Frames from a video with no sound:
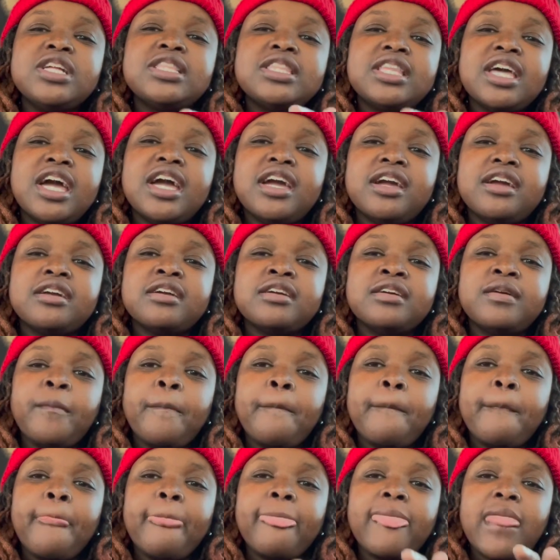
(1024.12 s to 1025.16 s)
thing
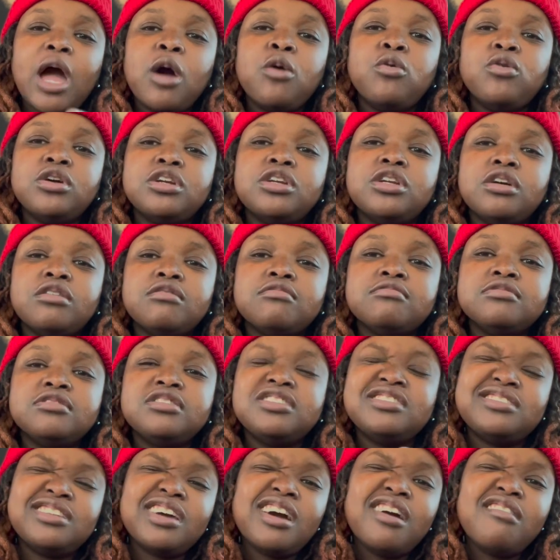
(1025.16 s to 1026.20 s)
I want to know, is